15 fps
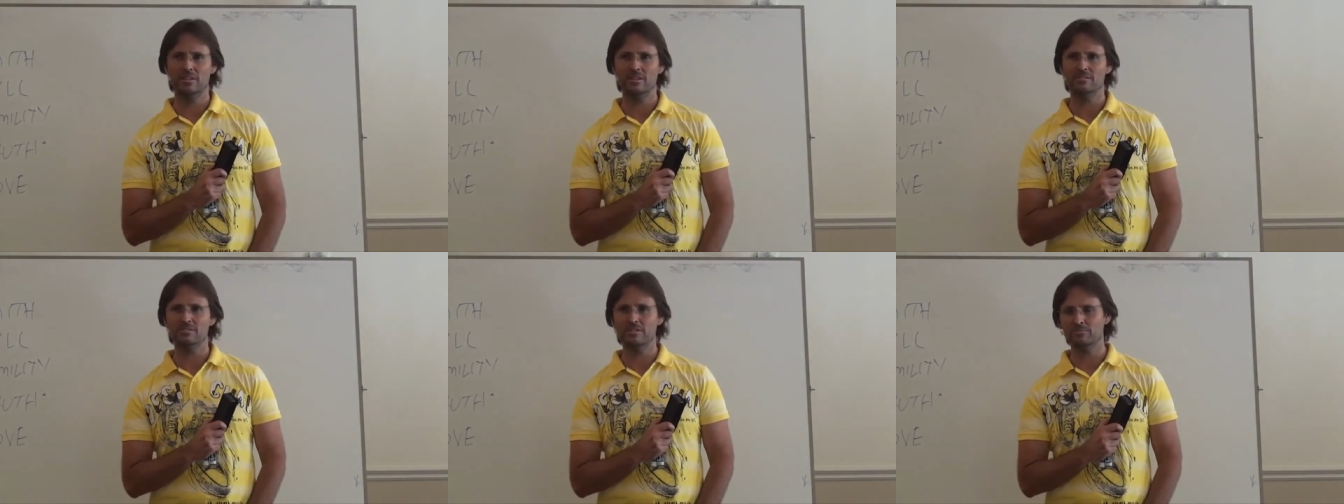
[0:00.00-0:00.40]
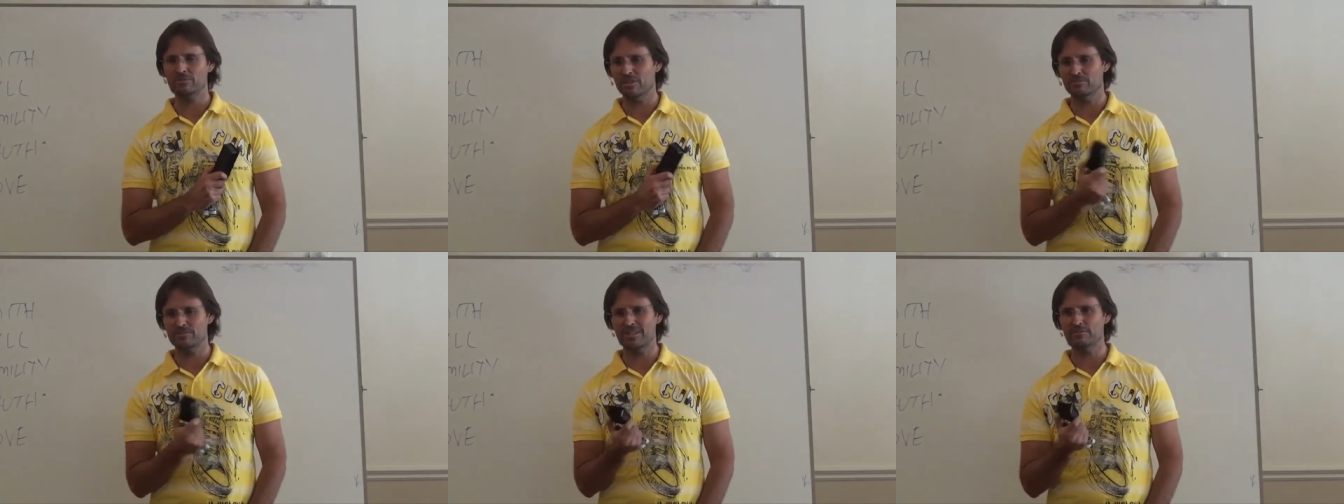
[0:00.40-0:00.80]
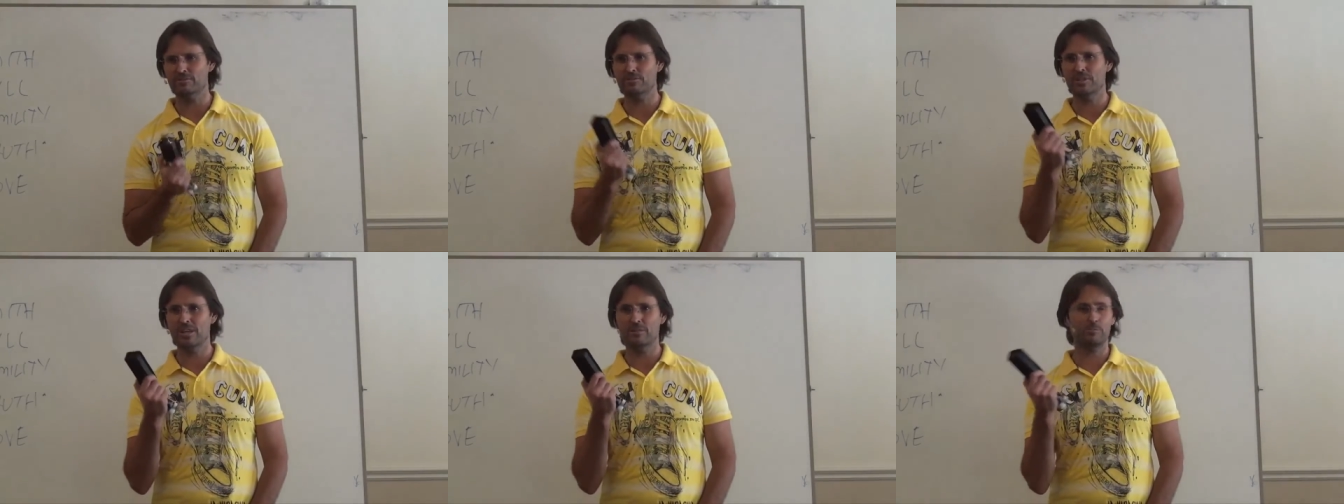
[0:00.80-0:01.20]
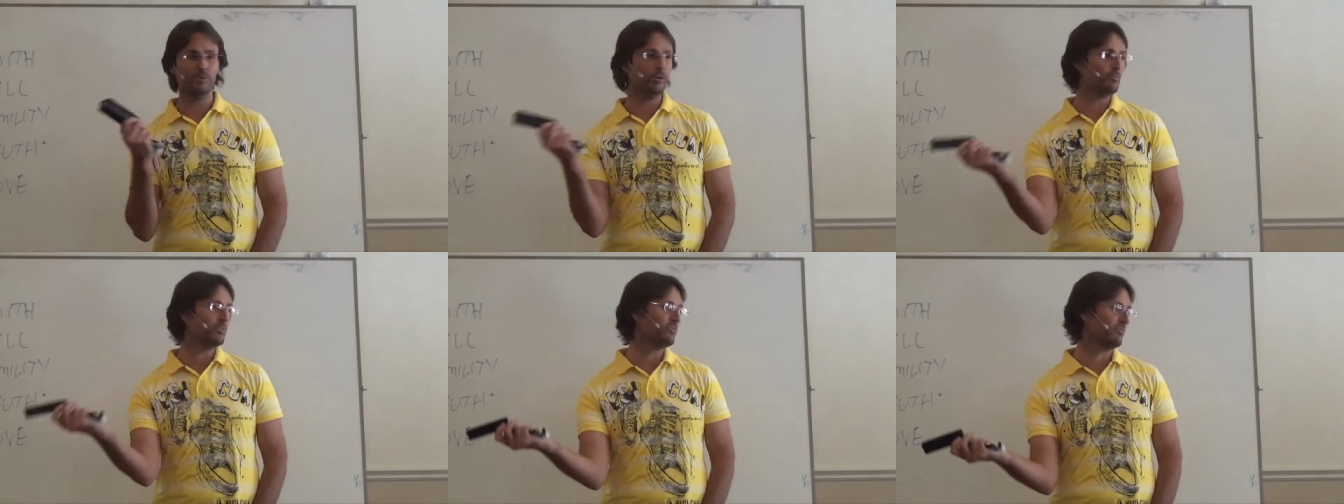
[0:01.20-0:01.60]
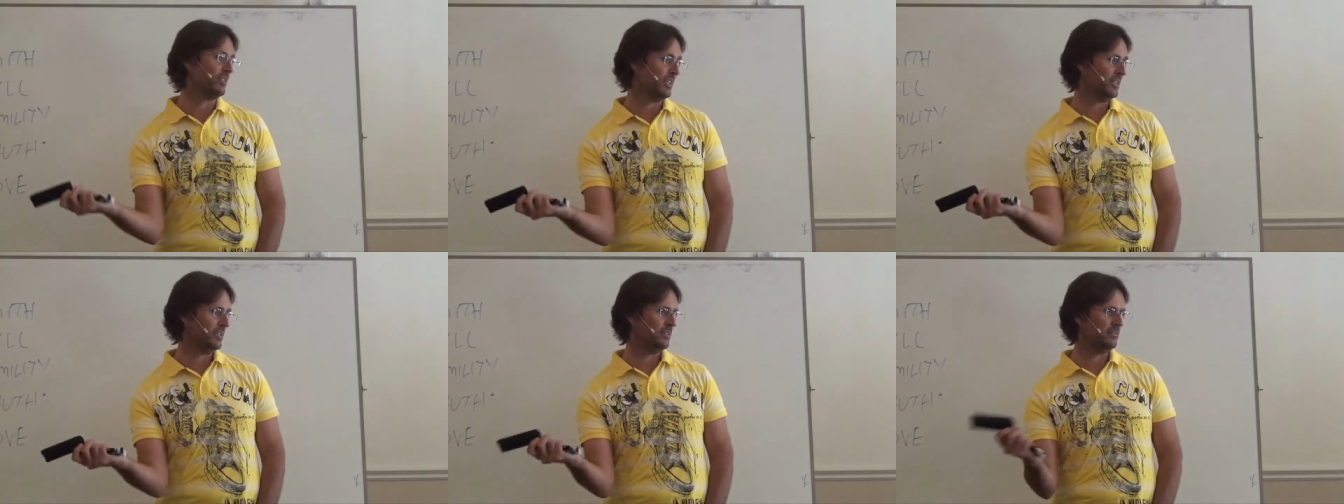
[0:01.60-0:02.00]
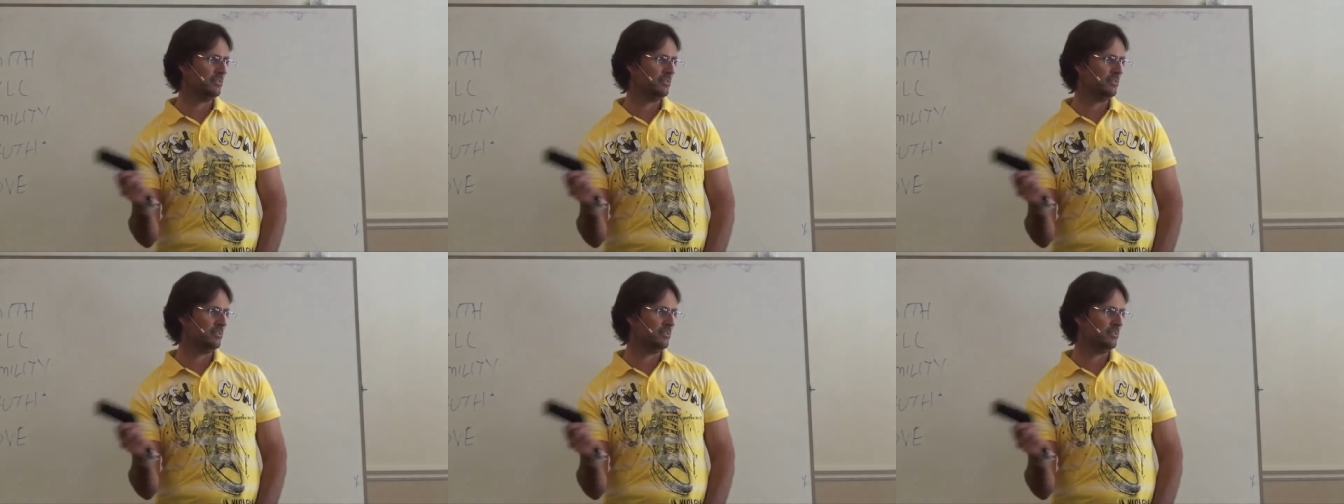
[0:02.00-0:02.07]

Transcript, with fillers: And sometimes they'll do that purposefully